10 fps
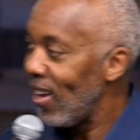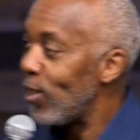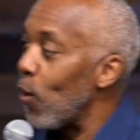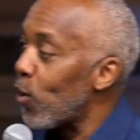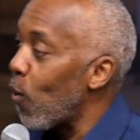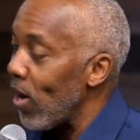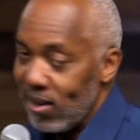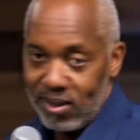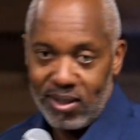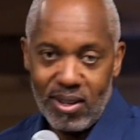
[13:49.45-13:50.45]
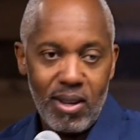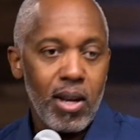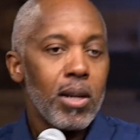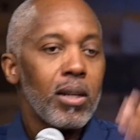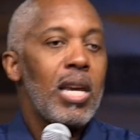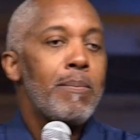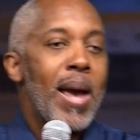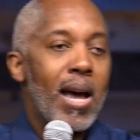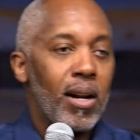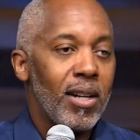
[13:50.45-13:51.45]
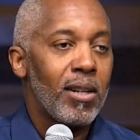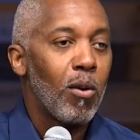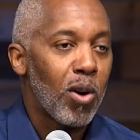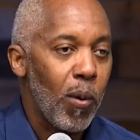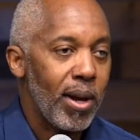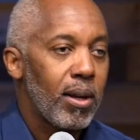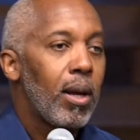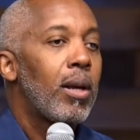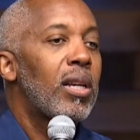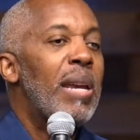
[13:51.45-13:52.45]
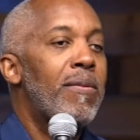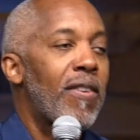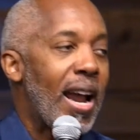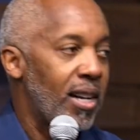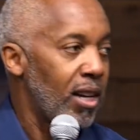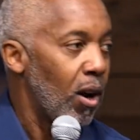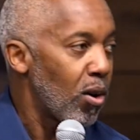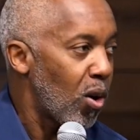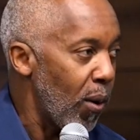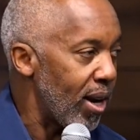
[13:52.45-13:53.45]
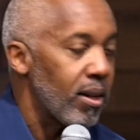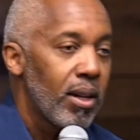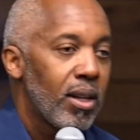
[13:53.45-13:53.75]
Don't quit. Keep battling. Don't quit. Keep fighting. Don't quit.